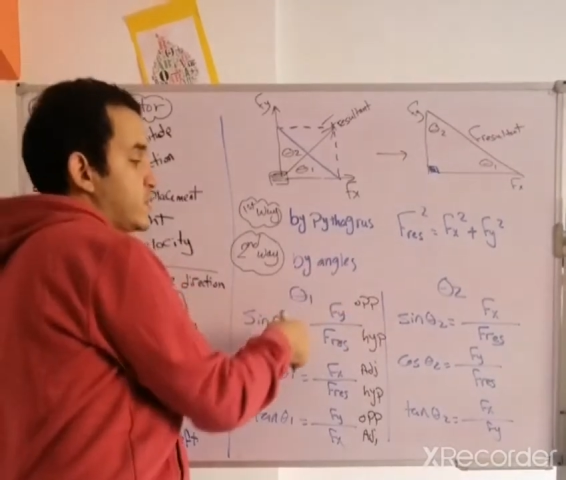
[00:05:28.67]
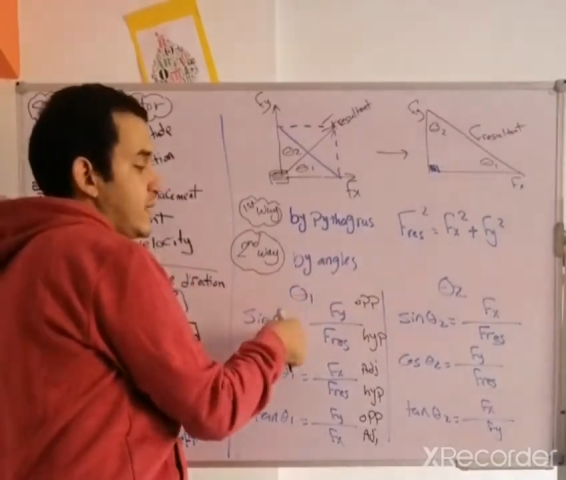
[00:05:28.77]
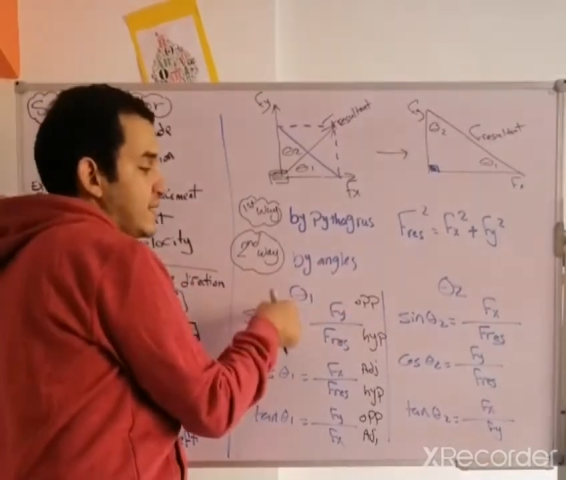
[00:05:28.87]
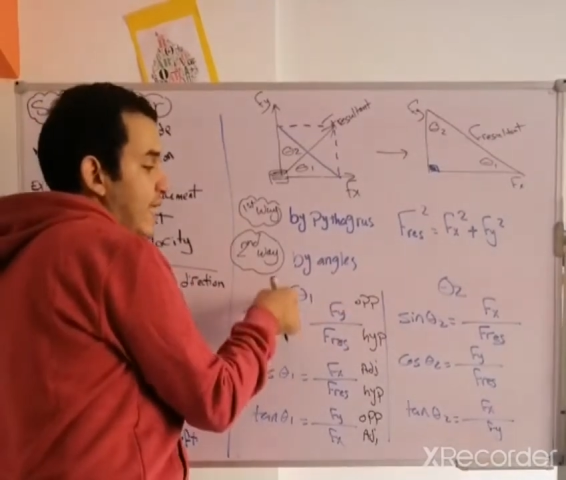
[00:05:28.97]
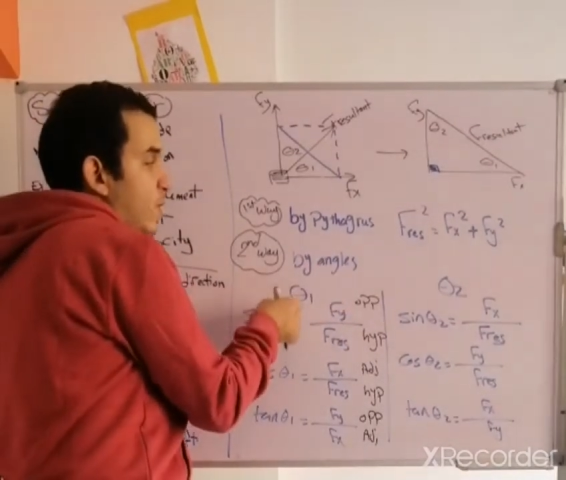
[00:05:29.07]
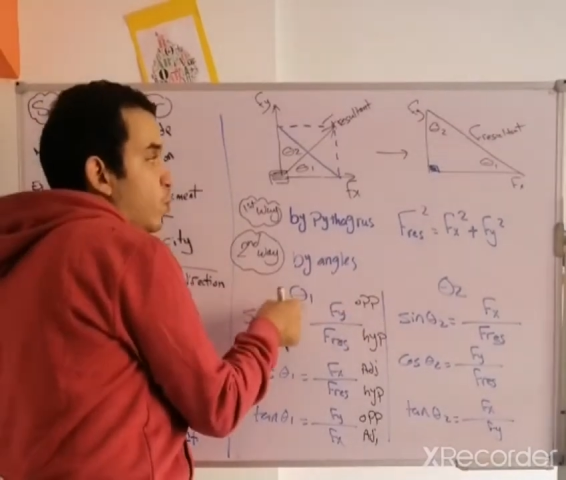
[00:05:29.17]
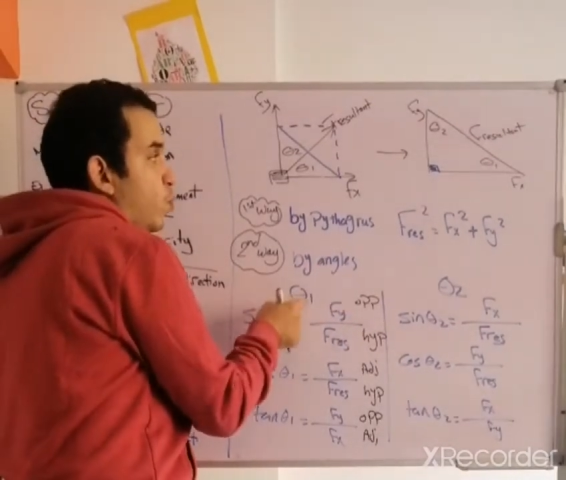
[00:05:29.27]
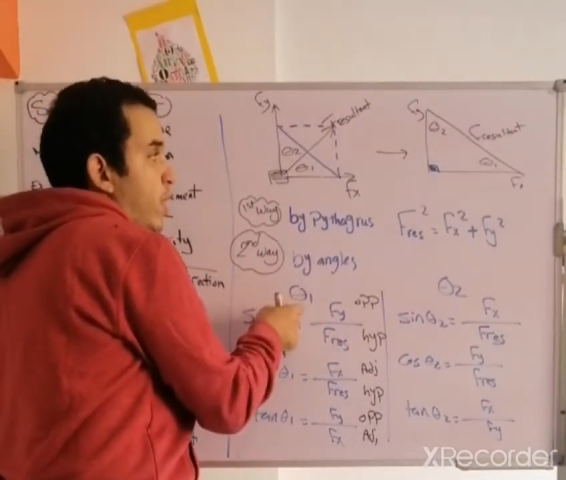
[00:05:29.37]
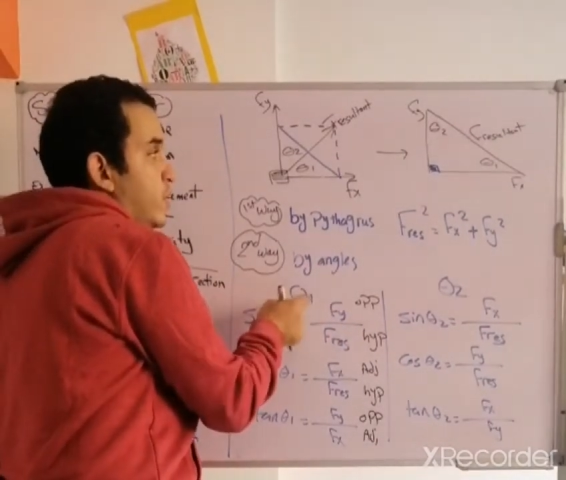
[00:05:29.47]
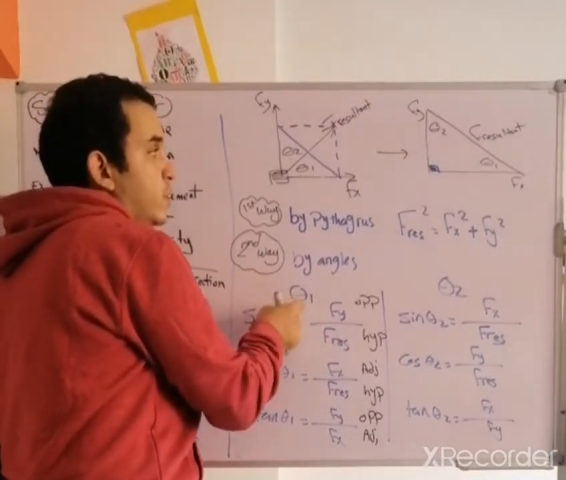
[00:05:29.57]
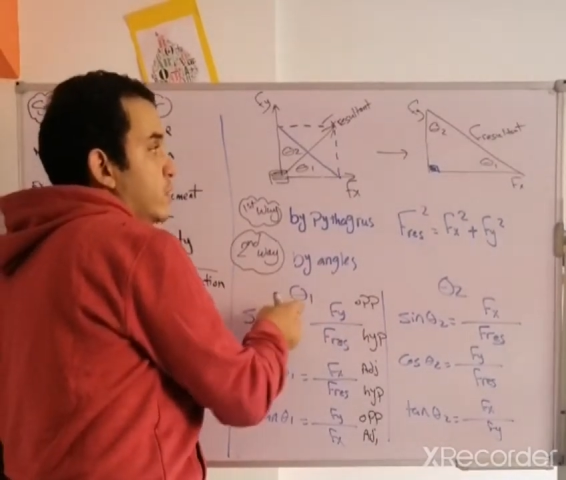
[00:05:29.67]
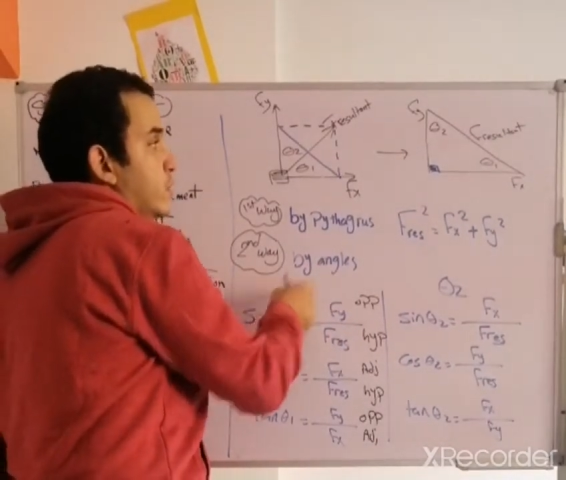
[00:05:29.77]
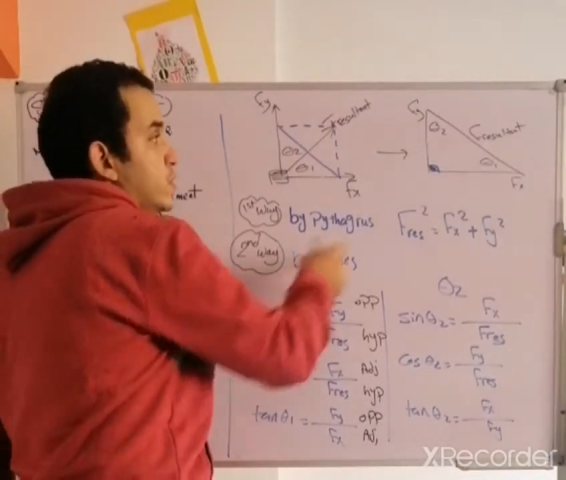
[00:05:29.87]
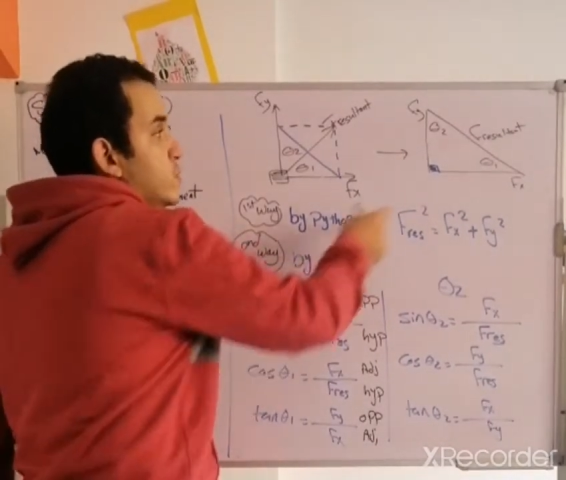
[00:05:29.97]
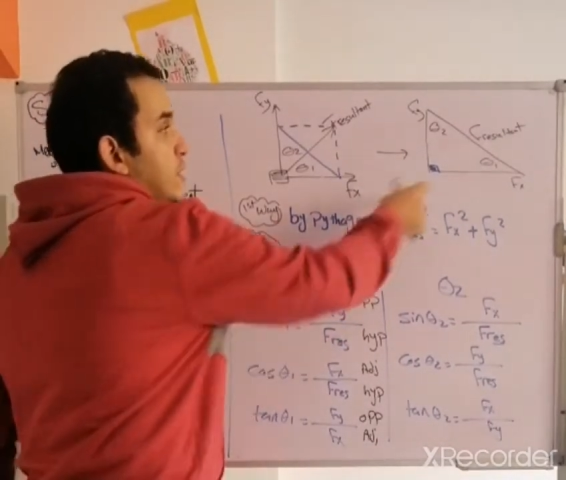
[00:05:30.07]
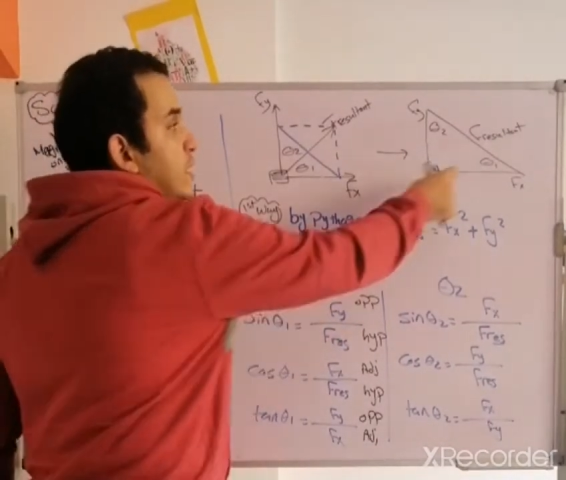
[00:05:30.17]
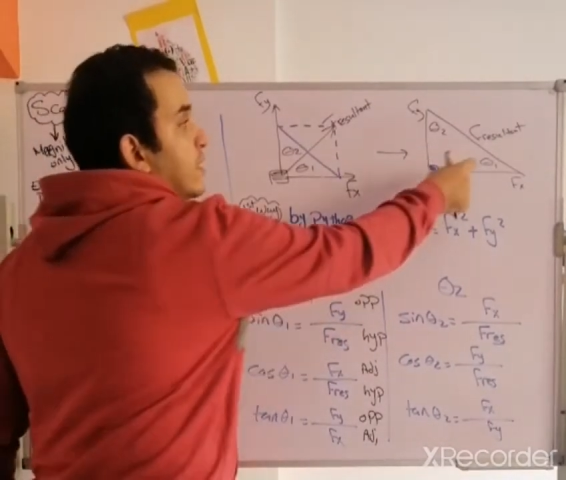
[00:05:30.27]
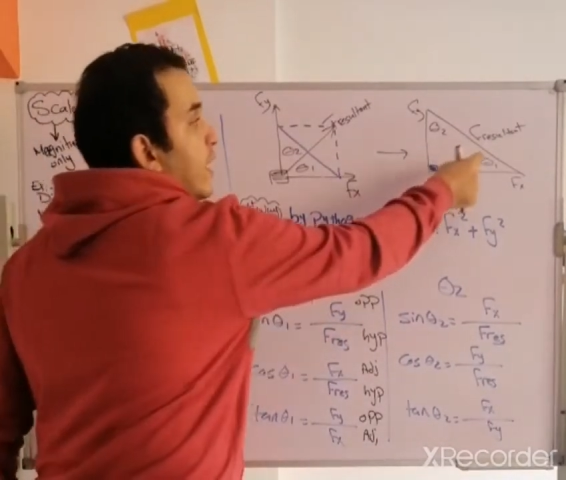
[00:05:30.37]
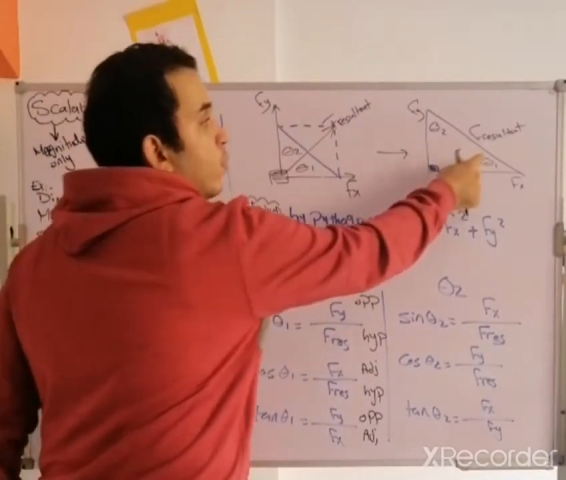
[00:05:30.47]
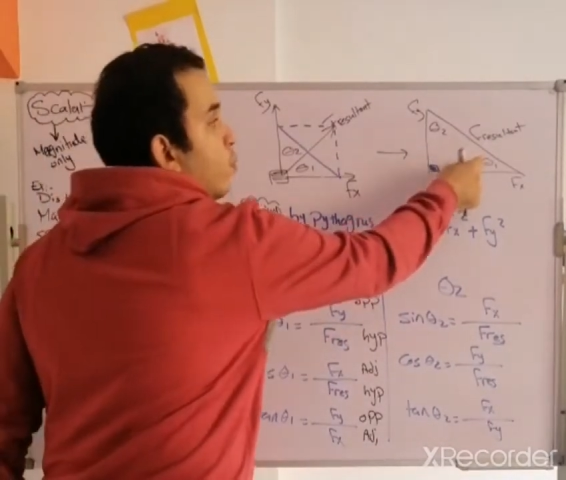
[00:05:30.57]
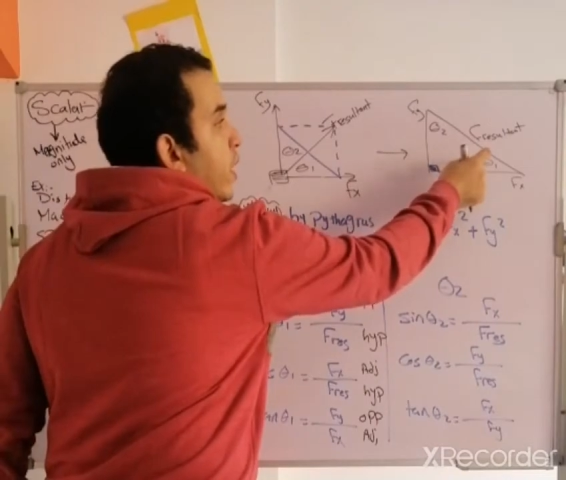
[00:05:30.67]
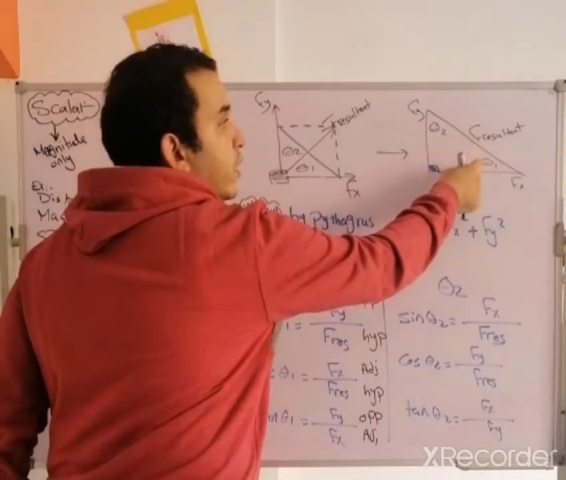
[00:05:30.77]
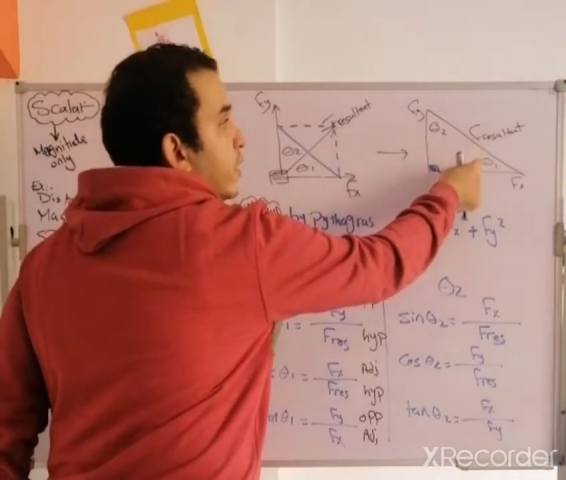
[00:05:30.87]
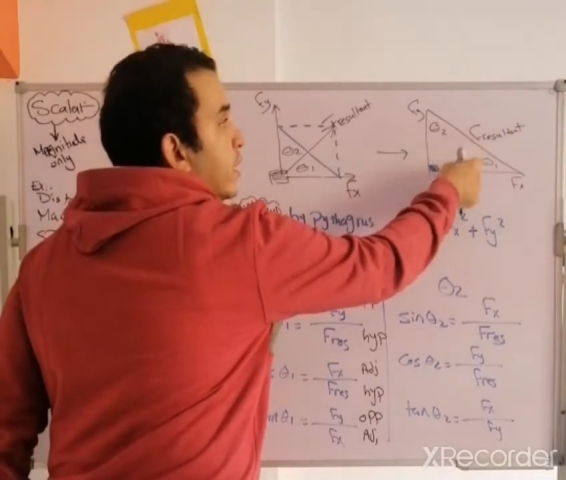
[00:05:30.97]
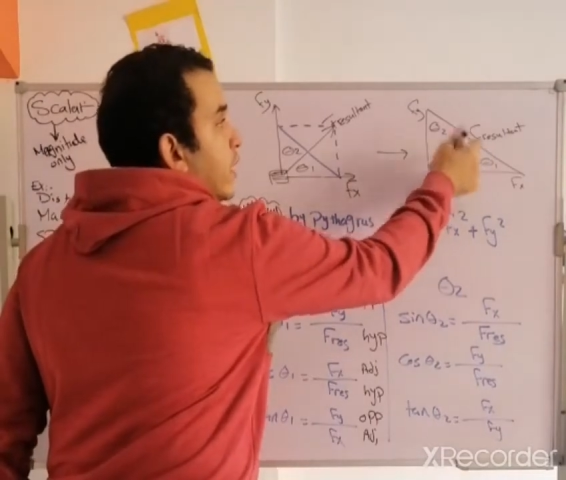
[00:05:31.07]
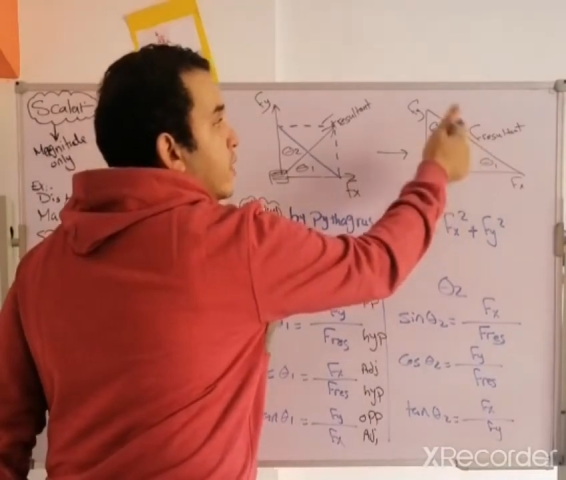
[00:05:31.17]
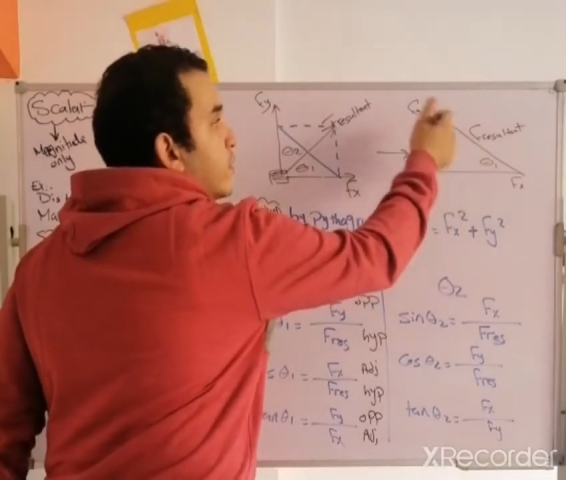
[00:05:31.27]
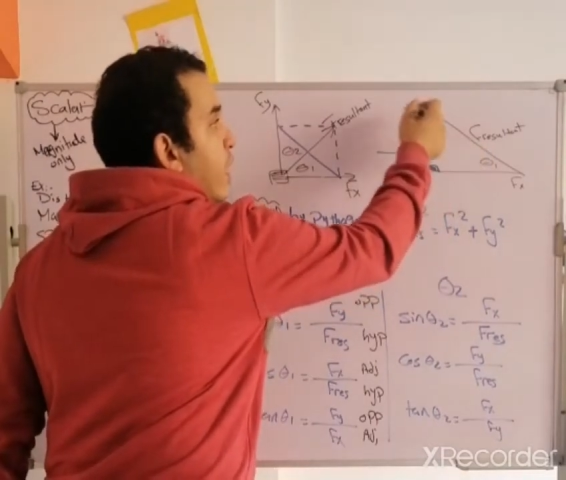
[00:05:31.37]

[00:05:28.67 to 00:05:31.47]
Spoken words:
theta 1 is the